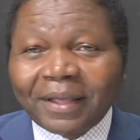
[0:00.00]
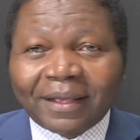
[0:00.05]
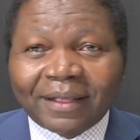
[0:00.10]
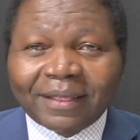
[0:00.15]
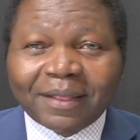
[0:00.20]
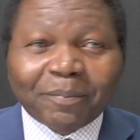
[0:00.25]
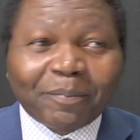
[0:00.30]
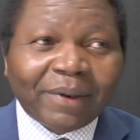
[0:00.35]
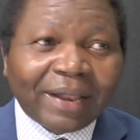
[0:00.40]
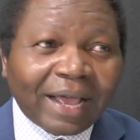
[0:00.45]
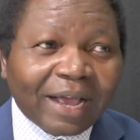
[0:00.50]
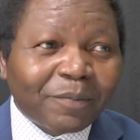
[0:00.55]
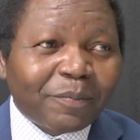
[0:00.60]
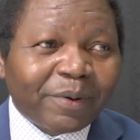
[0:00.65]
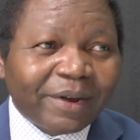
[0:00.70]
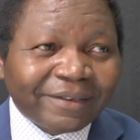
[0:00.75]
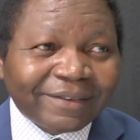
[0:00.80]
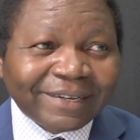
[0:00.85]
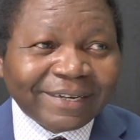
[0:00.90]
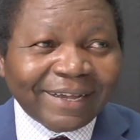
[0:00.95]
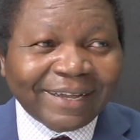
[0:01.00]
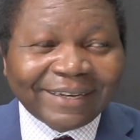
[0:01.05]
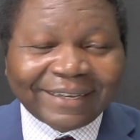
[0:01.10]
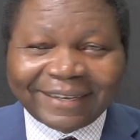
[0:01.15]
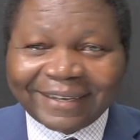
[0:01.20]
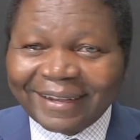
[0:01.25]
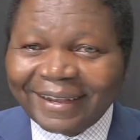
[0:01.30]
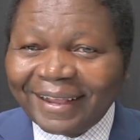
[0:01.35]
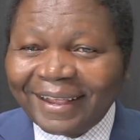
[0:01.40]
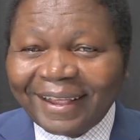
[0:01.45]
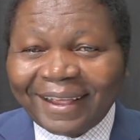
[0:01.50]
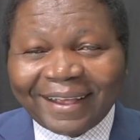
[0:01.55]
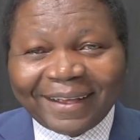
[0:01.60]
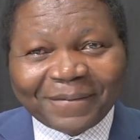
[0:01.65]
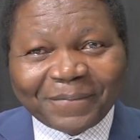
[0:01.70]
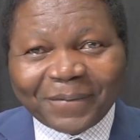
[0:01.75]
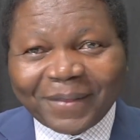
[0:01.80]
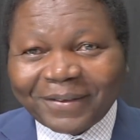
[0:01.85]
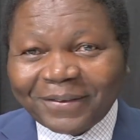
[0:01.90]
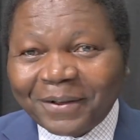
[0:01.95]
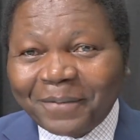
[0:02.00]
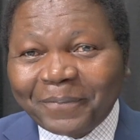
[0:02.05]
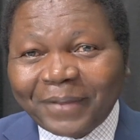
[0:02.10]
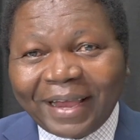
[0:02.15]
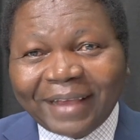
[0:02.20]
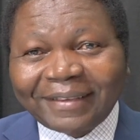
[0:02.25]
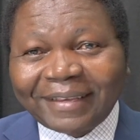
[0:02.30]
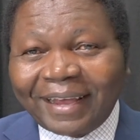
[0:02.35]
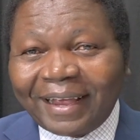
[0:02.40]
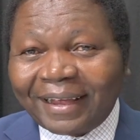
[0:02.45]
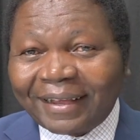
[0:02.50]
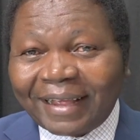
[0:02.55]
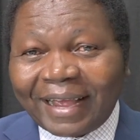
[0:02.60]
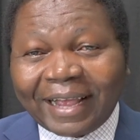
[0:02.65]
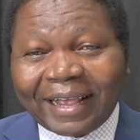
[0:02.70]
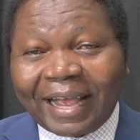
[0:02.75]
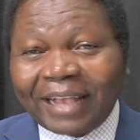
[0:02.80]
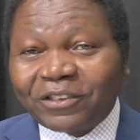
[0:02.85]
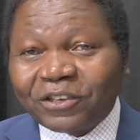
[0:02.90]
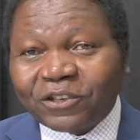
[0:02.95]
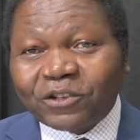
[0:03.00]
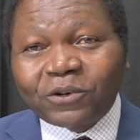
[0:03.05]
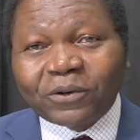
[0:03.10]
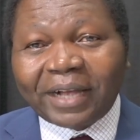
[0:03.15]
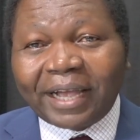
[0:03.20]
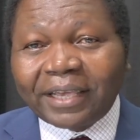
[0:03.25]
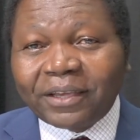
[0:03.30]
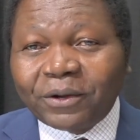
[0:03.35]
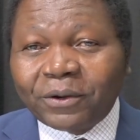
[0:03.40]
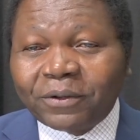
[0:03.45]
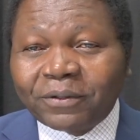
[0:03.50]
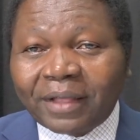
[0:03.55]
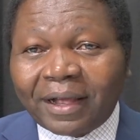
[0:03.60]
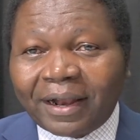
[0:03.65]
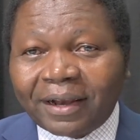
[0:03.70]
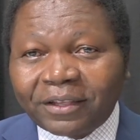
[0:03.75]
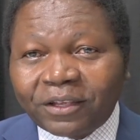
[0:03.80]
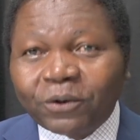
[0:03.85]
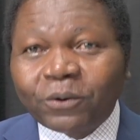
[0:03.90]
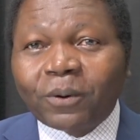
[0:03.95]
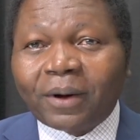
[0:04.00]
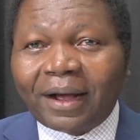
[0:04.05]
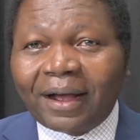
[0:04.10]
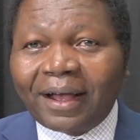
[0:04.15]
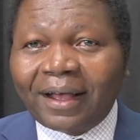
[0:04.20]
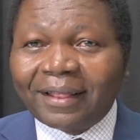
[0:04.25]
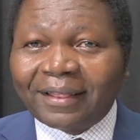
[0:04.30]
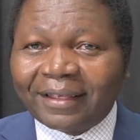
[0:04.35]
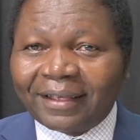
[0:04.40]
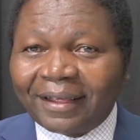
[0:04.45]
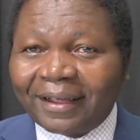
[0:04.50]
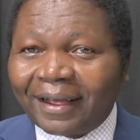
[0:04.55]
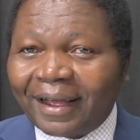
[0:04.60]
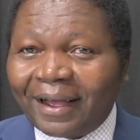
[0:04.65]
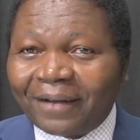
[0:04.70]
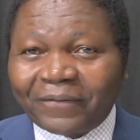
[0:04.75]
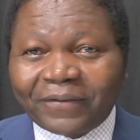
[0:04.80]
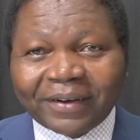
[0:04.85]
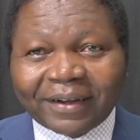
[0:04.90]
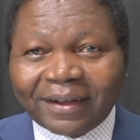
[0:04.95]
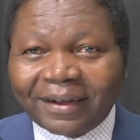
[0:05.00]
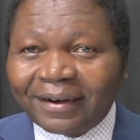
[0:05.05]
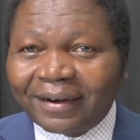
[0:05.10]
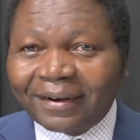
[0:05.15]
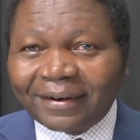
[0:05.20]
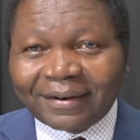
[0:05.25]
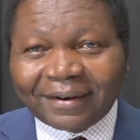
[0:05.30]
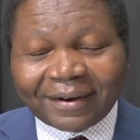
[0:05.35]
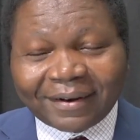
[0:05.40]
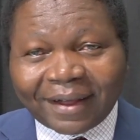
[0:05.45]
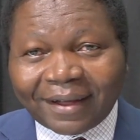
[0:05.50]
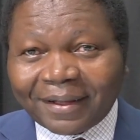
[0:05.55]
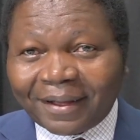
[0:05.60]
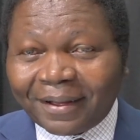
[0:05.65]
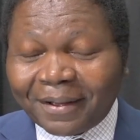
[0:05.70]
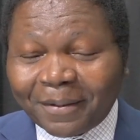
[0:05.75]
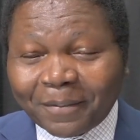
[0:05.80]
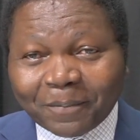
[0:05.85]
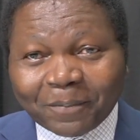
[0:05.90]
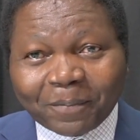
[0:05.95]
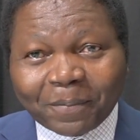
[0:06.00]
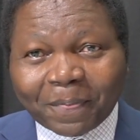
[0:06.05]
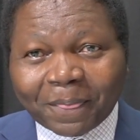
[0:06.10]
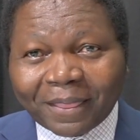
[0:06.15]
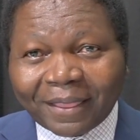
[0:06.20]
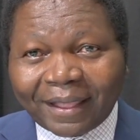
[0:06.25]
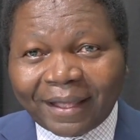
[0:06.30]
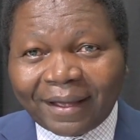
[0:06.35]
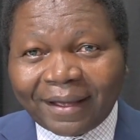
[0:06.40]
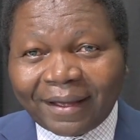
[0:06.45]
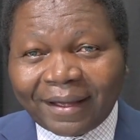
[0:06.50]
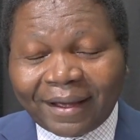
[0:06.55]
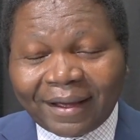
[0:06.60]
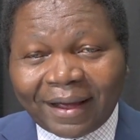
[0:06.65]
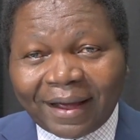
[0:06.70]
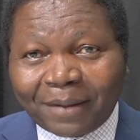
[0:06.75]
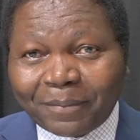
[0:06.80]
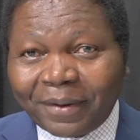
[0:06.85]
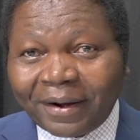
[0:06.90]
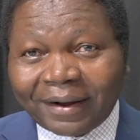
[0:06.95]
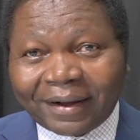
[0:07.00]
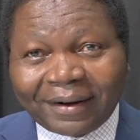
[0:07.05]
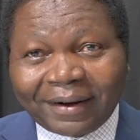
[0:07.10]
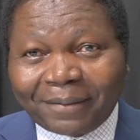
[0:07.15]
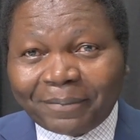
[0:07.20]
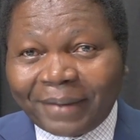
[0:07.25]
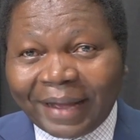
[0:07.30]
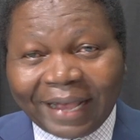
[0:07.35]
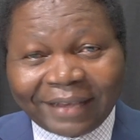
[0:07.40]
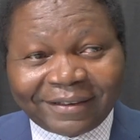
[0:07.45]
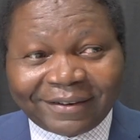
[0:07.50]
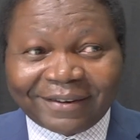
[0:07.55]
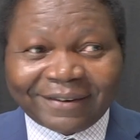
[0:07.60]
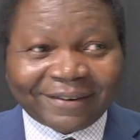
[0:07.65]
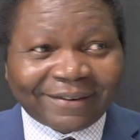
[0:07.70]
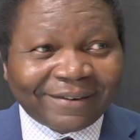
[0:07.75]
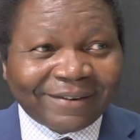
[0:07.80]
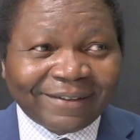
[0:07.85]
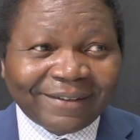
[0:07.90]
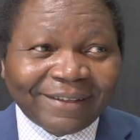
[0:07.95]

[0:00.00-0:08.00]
the black president? Sometimes I just look at you that you are the African American ambassador.